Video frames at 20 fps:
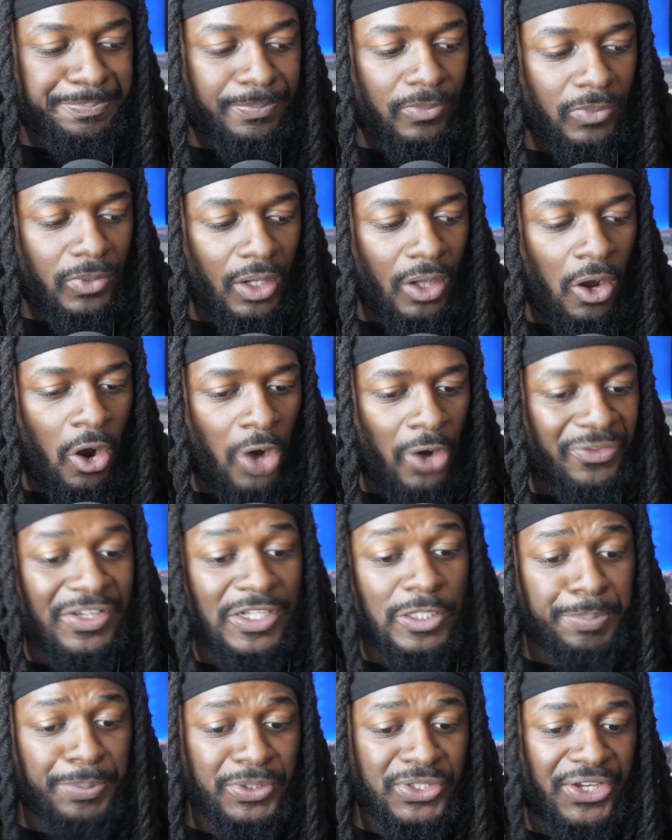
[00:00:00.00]
or this
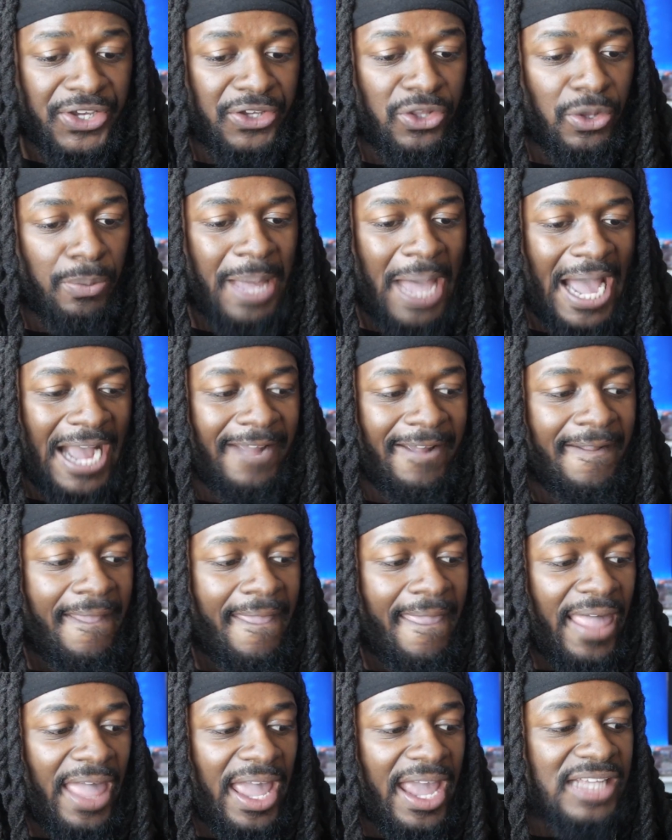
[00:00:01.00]
particular pack,
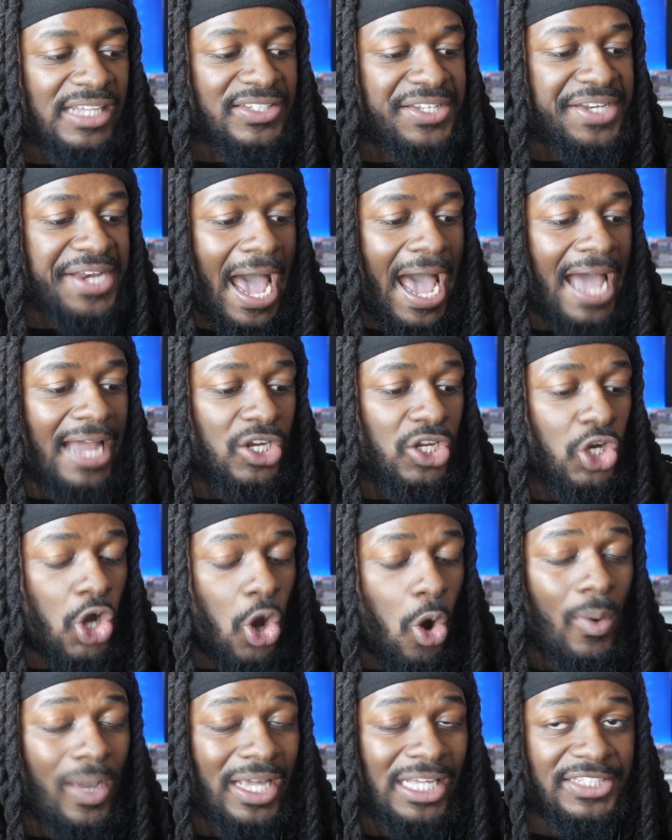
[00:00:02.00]
is not
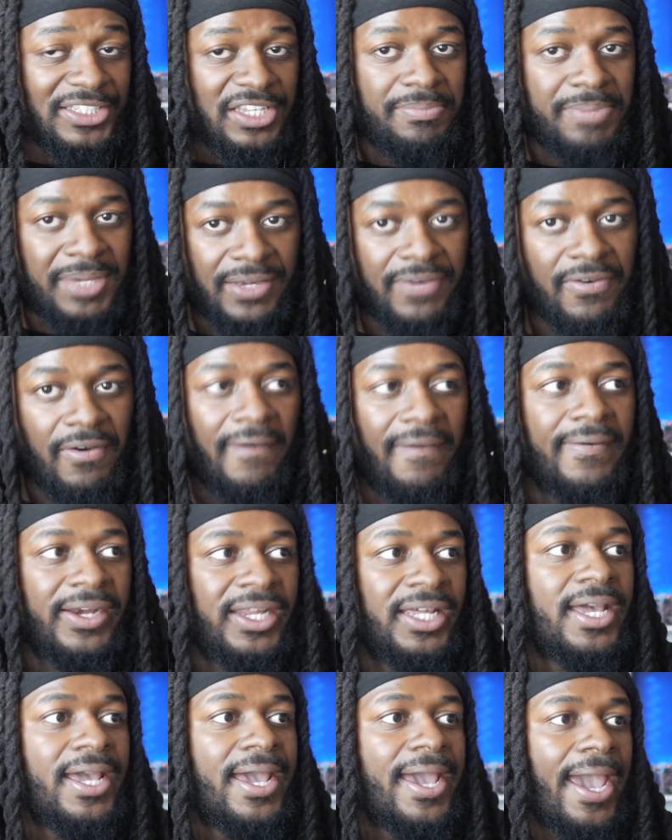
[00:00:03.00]
going to be good.
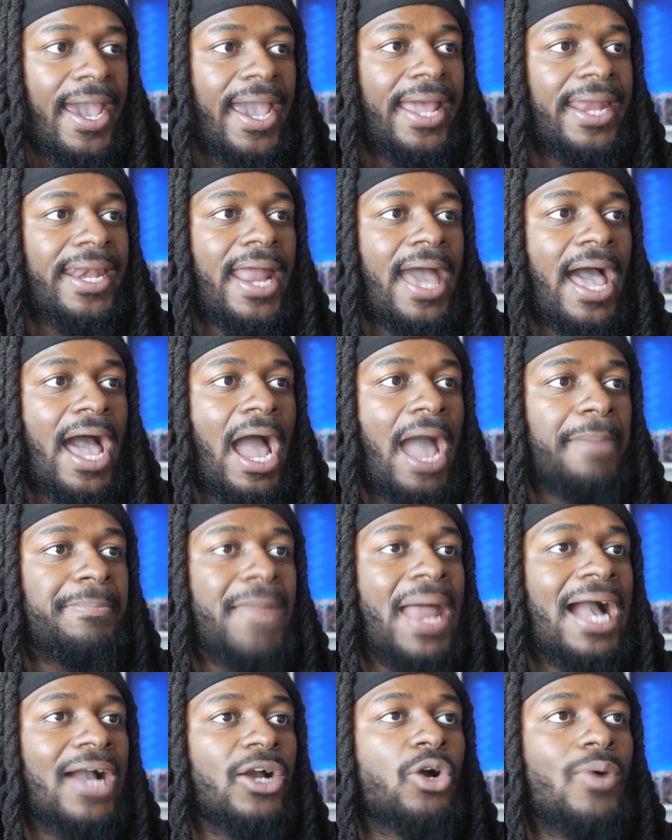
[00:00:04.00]
And I'm
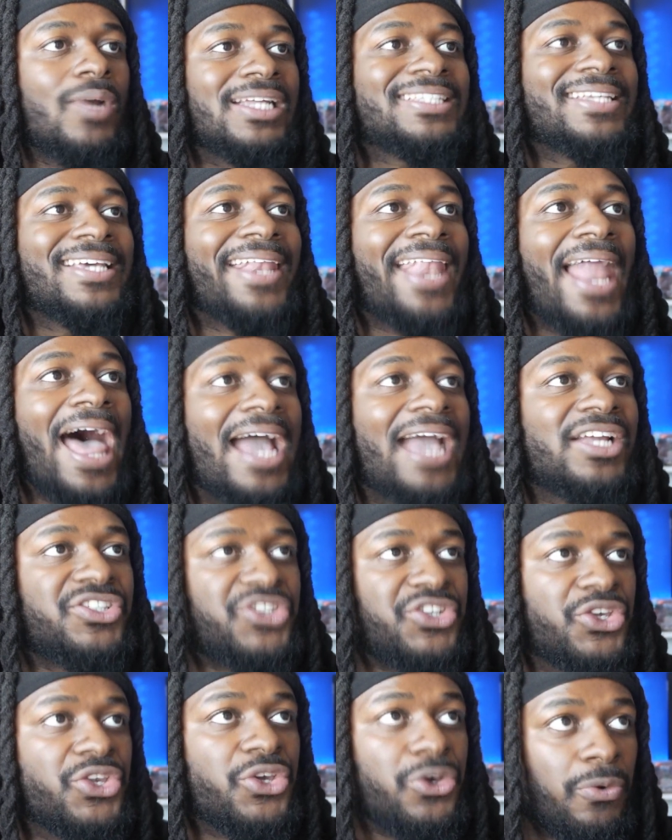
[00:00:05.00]
not going to lie to
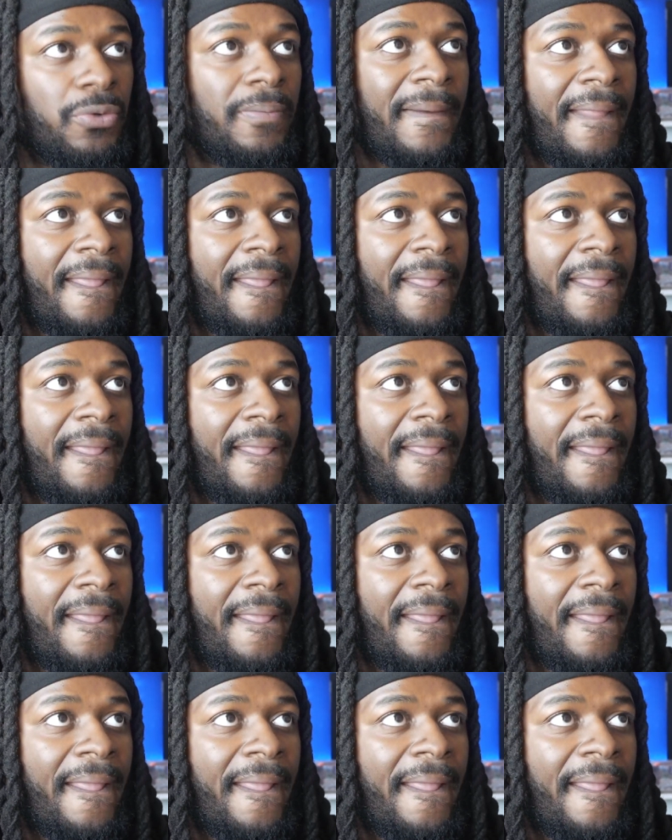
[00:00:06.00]
you.